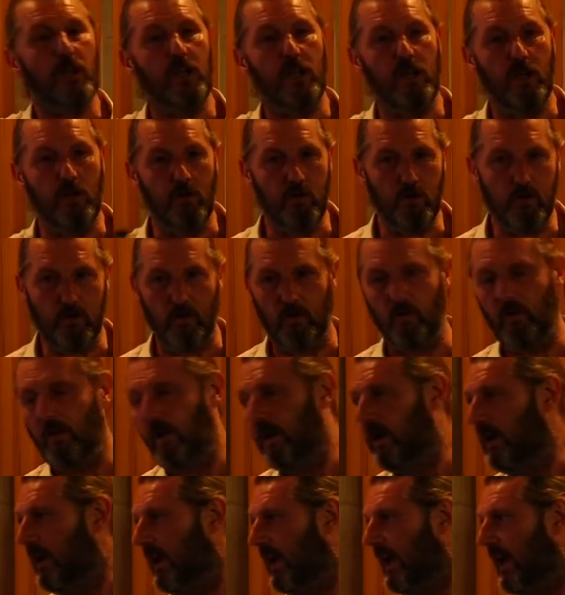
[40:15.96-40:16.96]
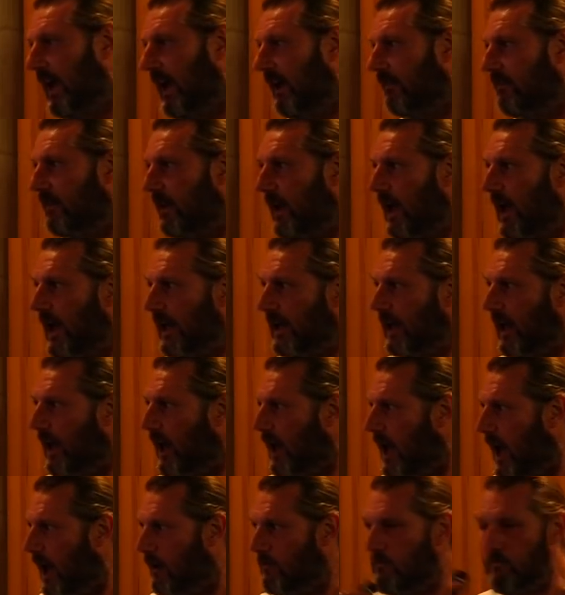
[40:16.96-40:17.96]
the usual, if you like,
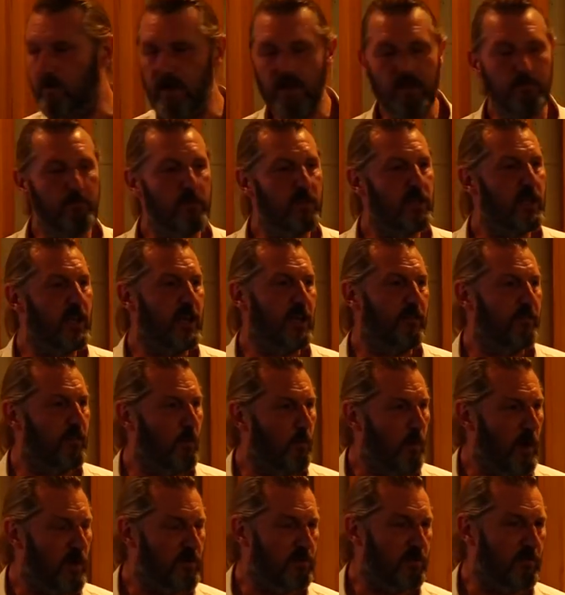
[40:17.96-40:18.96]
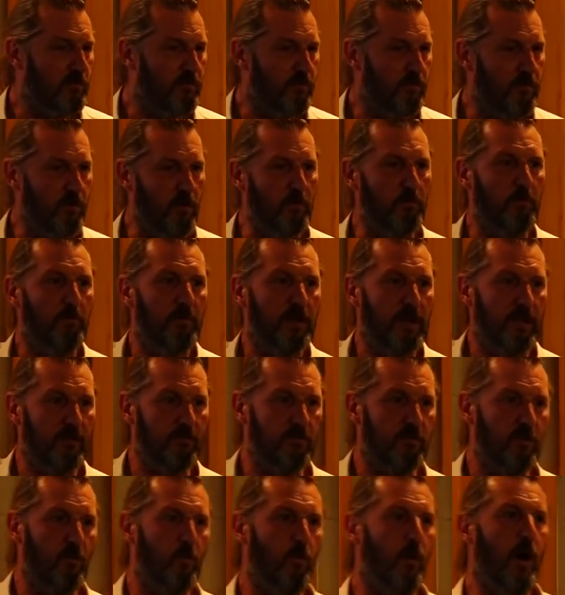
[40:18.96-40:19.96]
arithmetic of the Western Front
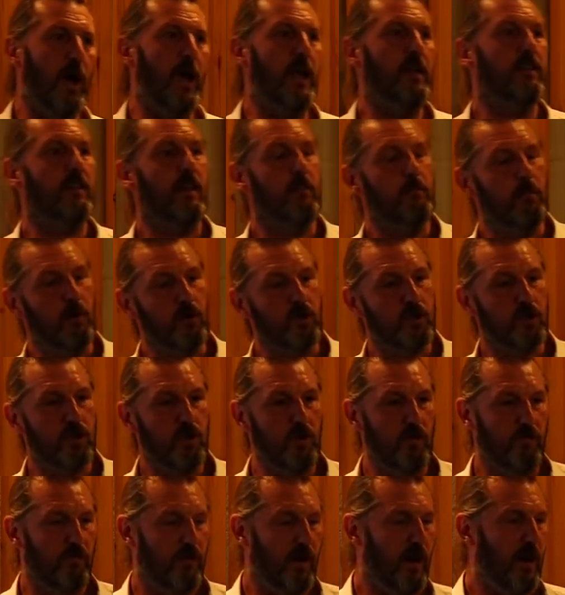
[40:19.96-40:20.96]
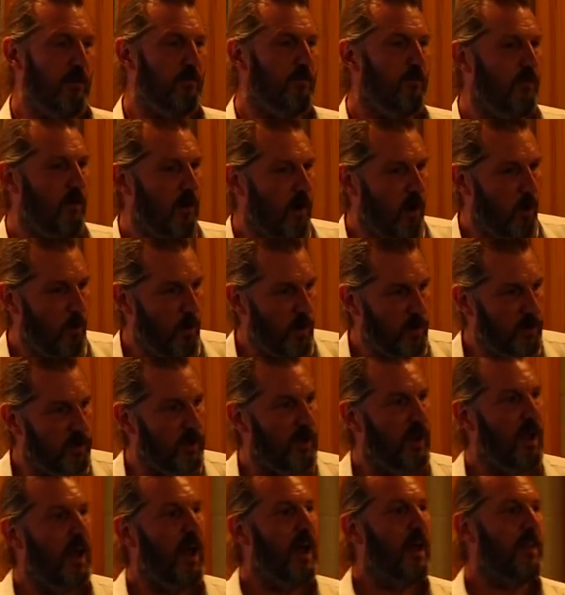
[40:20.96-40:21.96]
begins to wait. They pushed too far forward,
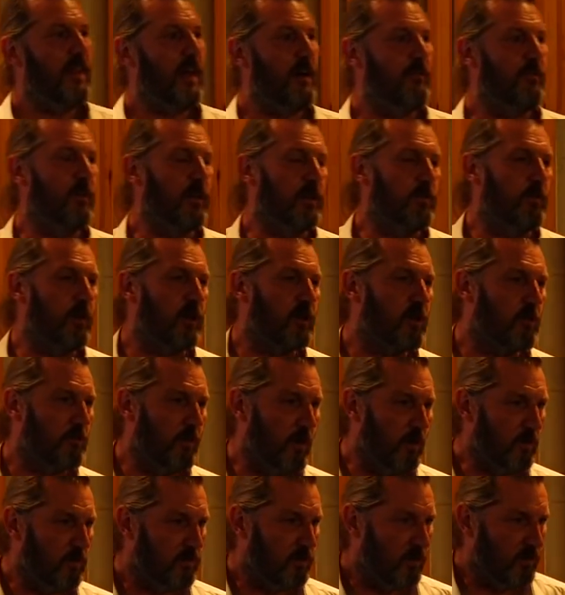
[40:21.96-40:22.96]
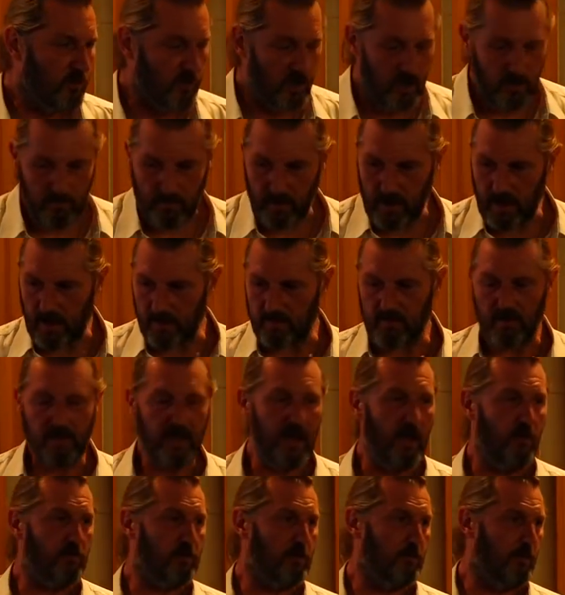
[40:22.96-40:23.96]
therefore they were exposed to German
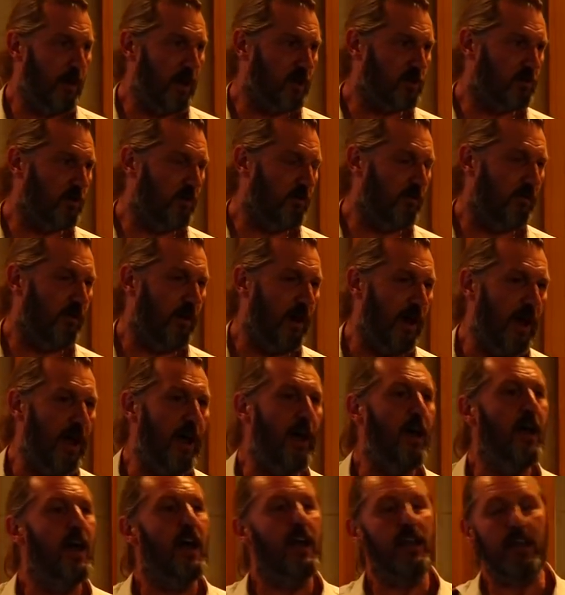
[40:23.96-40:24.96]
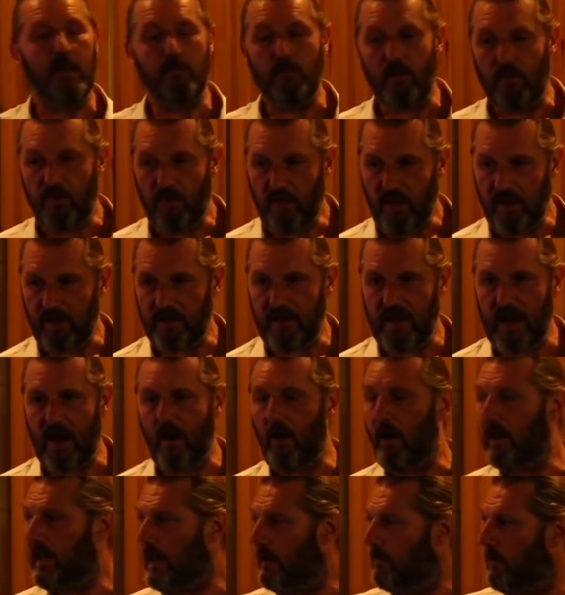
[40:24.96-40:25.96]
counter-battery fire. They were thinned
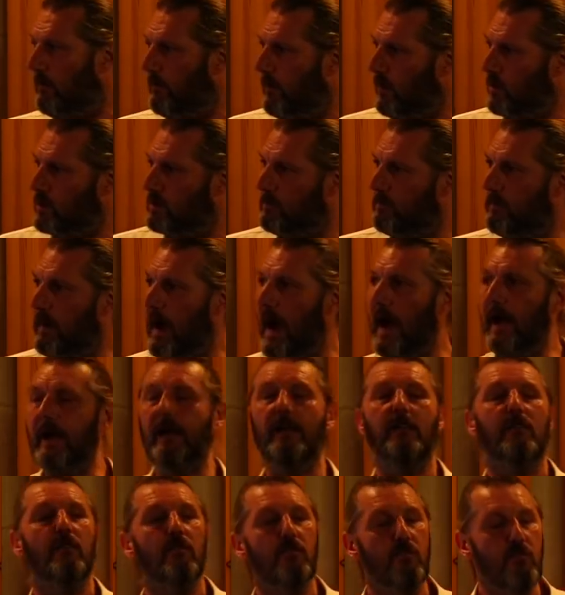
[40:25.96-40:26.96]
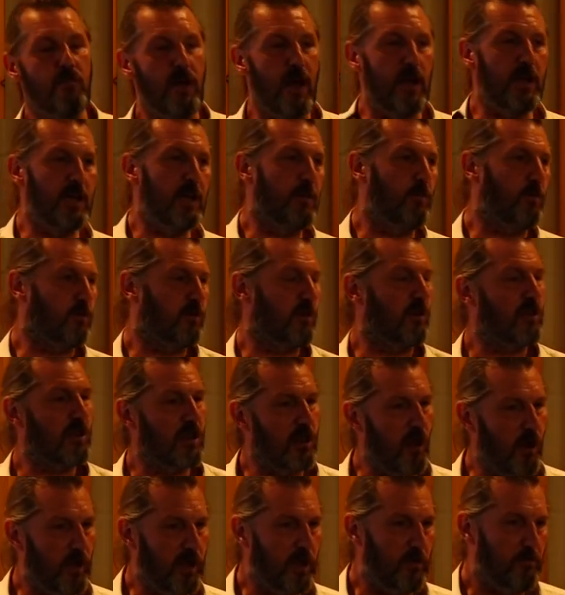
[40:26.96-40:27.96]
out and they were pushed back. Then there was a
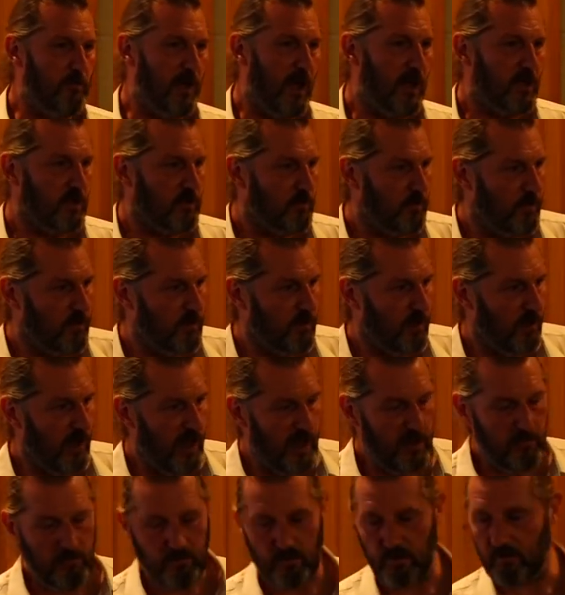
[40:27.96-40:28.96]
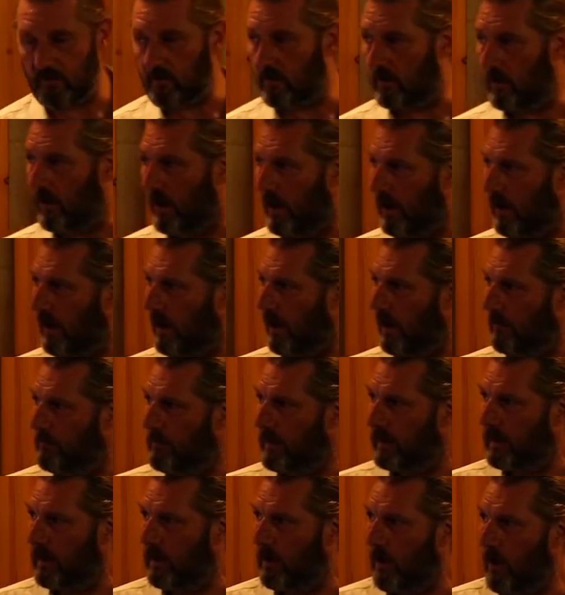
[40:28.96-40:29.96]
slogging match up until April, until
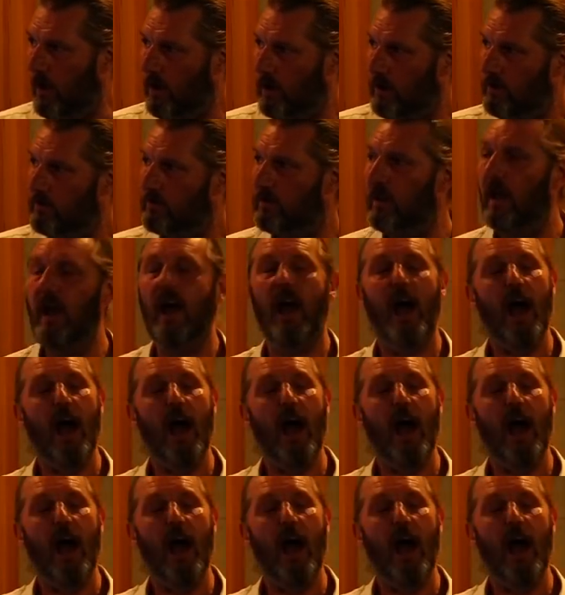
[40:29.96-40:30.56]
middle August.